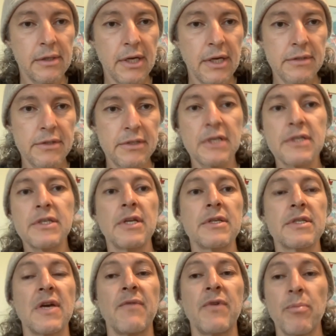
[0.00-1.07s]
It's 60 to
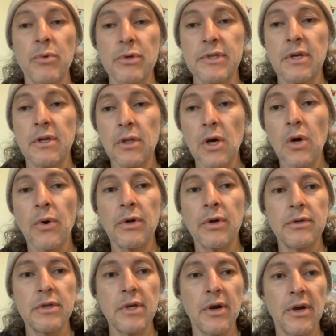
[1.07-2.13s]
70% lower in
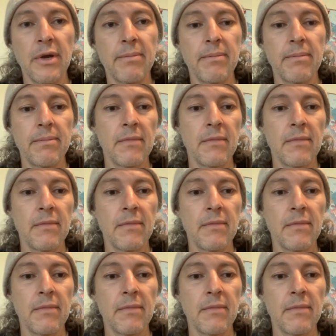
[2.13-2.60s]
deuterium